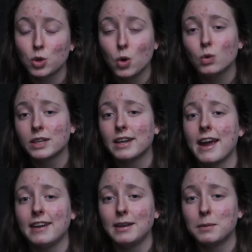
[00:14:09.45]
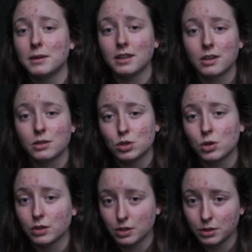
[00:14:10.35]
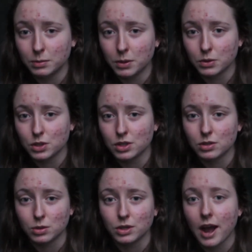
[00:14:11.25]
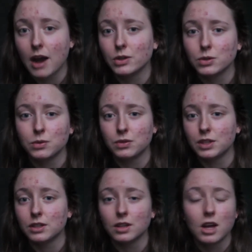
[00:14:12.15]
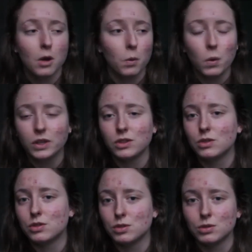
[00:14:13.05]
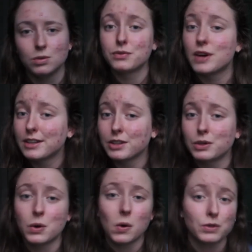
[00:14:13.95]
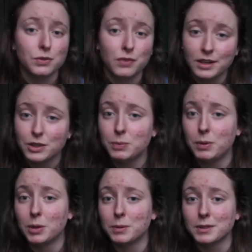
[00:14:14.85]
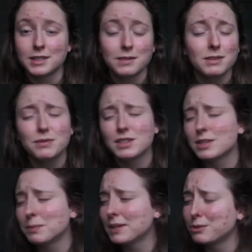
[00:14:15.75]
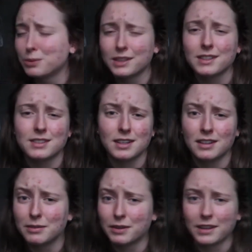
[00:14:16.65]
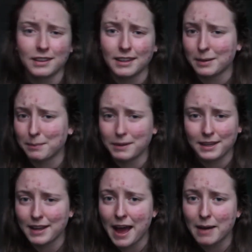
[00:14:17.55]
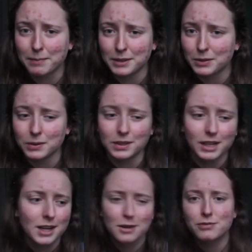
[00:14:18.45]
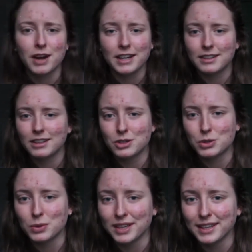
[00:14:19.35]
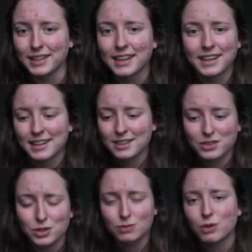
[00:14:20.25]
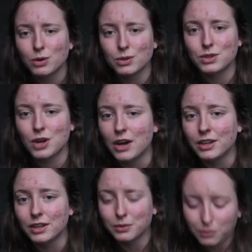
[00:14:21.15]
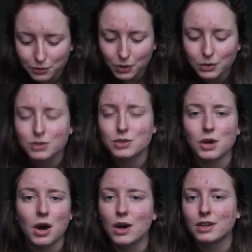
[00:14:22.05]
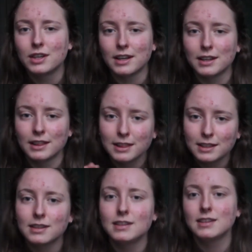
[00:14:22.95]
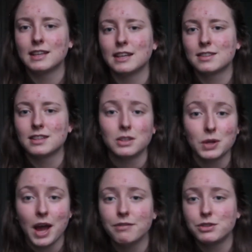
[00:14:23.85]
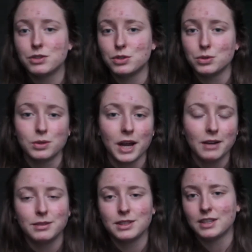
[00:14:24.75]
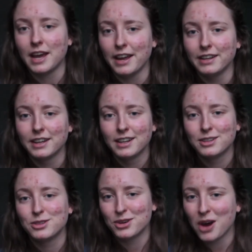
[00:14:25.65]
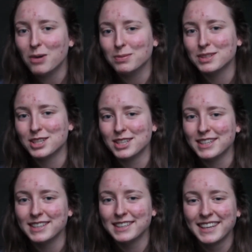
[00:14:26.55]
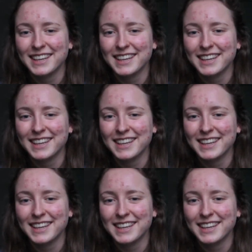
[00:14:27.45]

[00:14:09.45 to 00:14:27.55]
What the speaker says: Don't let anybody control your emotions or how you feel, what you do. Find your goals, find your purpose, even if it's something really insignificant like being happy or finding joy. Just focus on it. Focus on little things that you have to do every day to accomplish it.